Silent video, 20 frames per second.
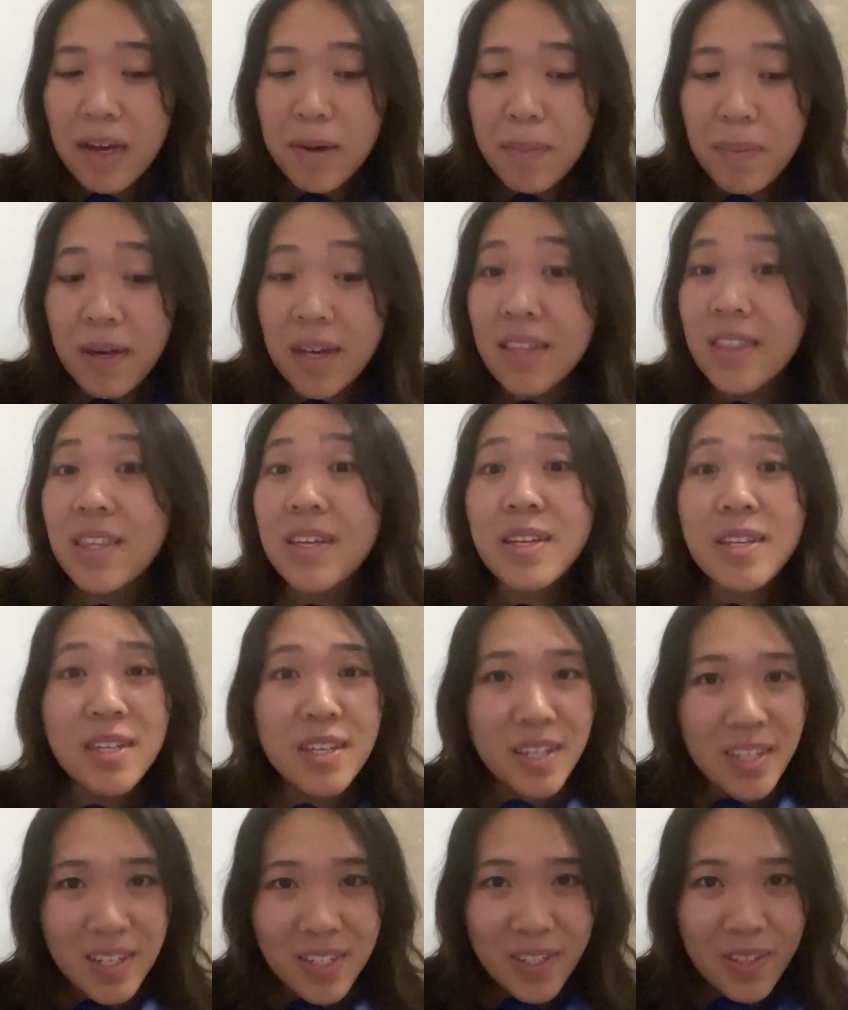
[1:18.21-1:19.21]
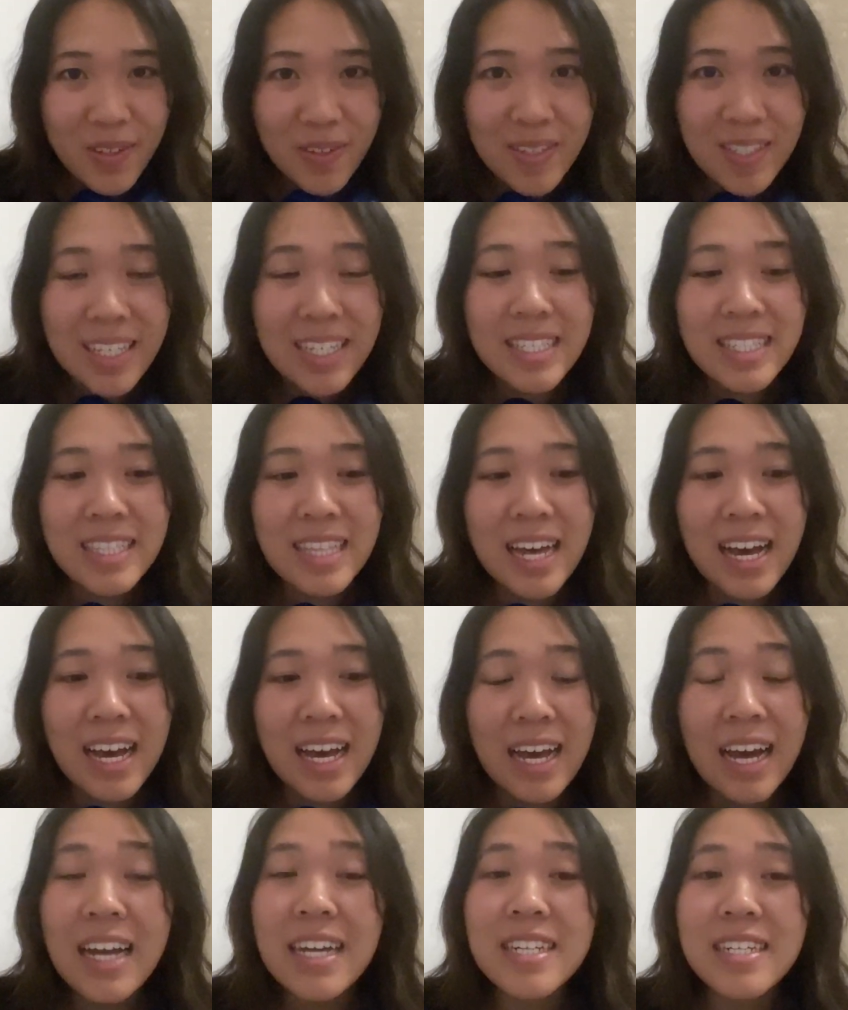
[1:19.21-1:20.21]
but the good news is
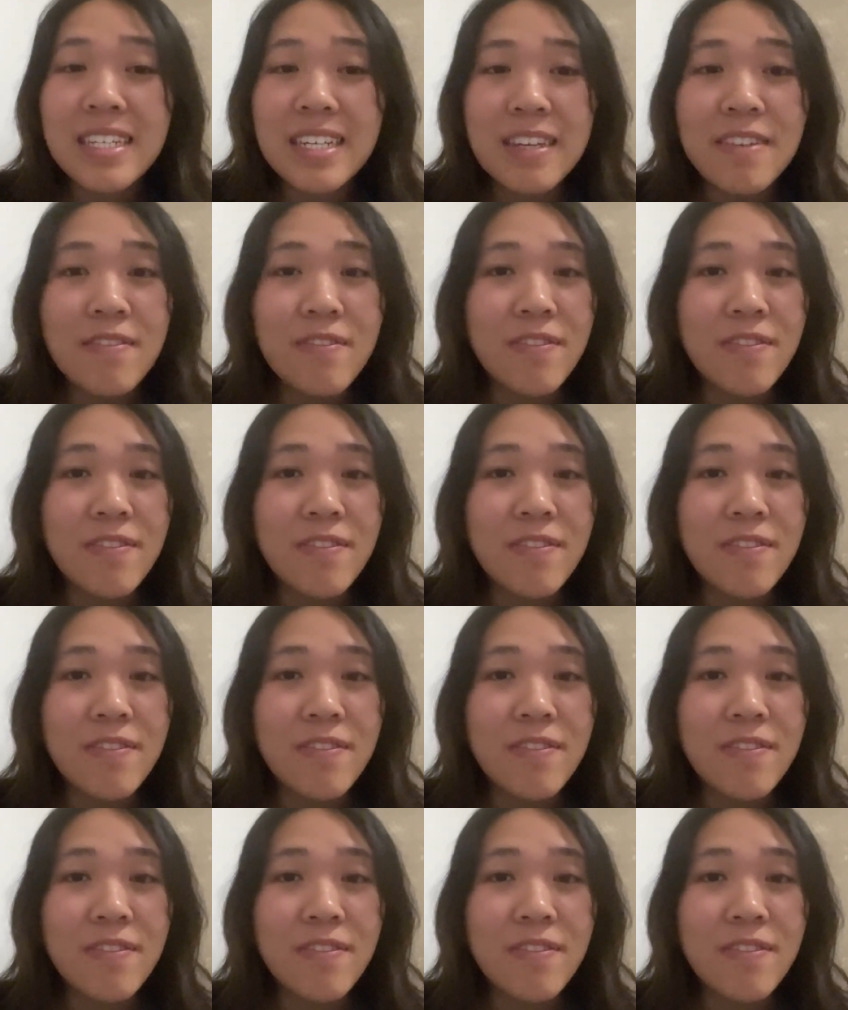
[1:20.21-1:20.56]
that I did